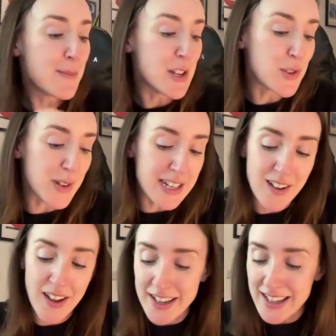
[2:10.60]
between
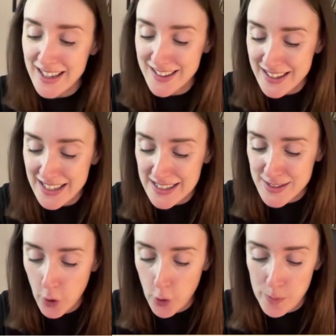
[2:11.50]
kind of getting the kids
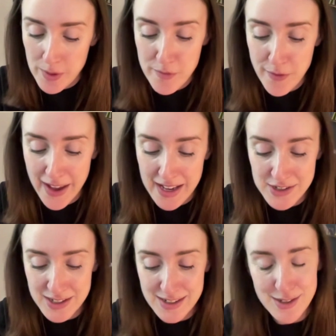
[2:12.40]
home and fed
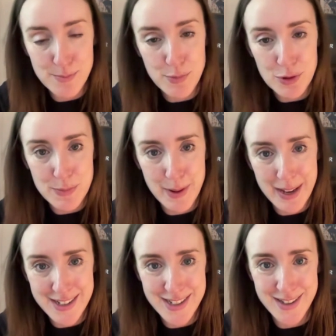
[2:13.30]
and put to
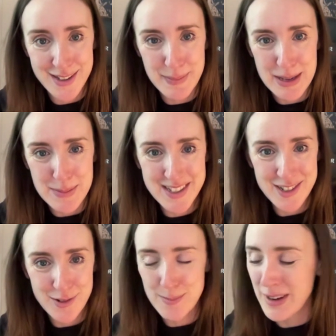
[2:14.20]
bed and the
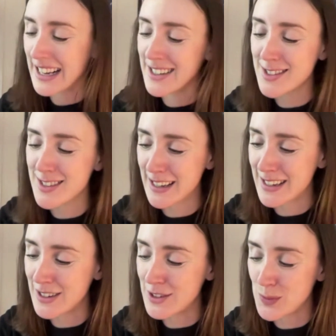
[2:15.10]
babysitter in place,
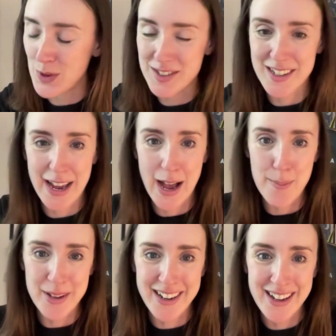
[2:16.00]
it just wasn't going to
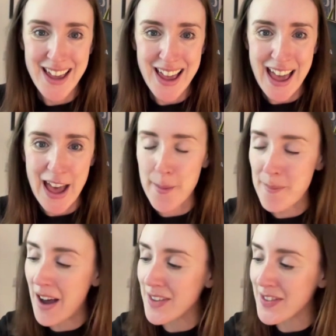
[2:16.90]
happen.
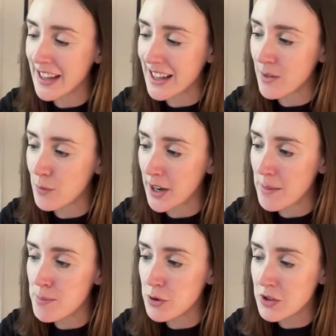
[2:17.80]
I think when I
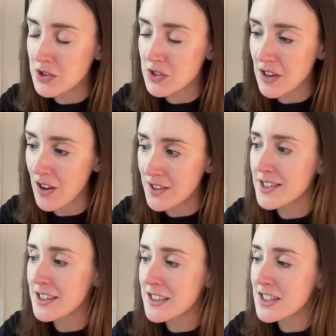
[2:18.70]
booked the
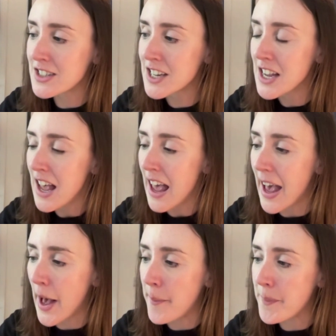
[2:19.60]
concert,
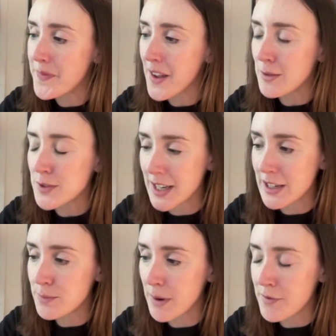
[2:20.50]
I was saying
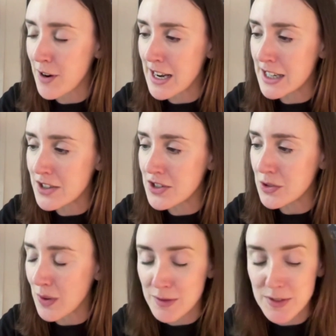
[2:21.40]
to my friend who
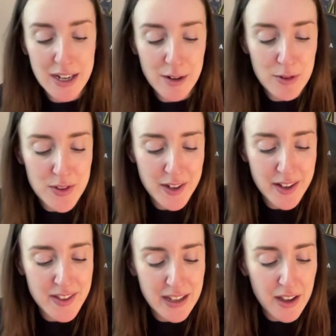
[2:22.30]
I was there with that I
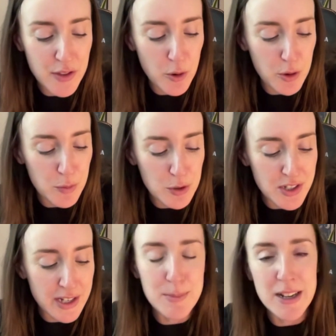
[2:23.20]
thought it would
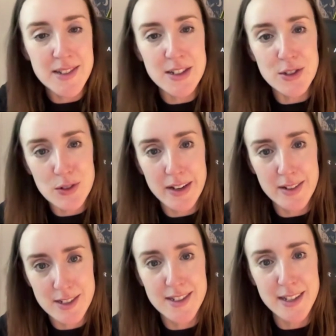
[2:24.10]
take place in
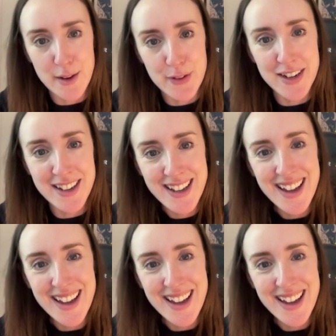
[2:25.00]
2007,